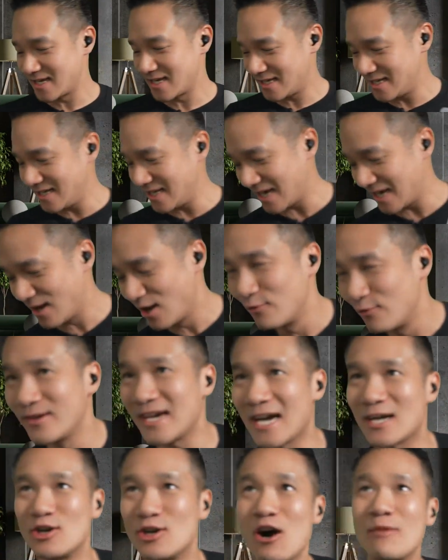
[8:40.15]
Yeah, we
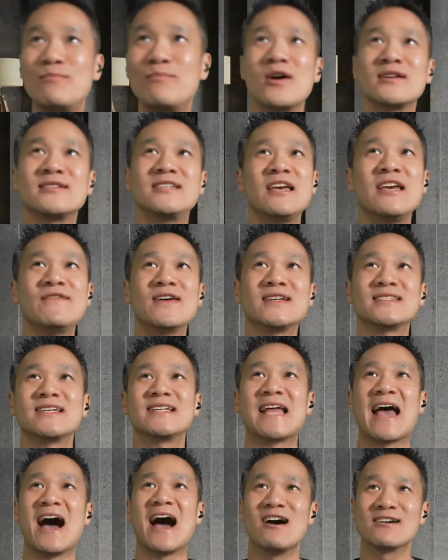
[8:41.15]
got Cookbook Divas
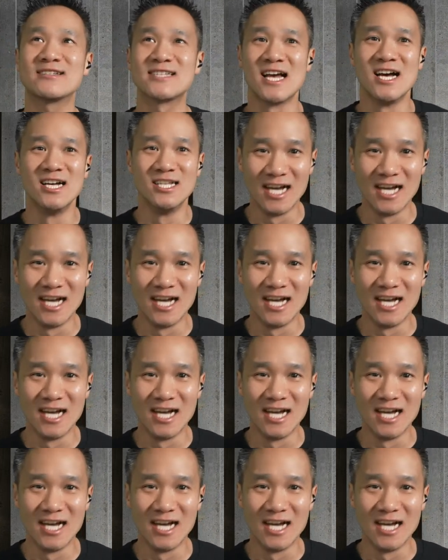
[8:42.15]
in the house.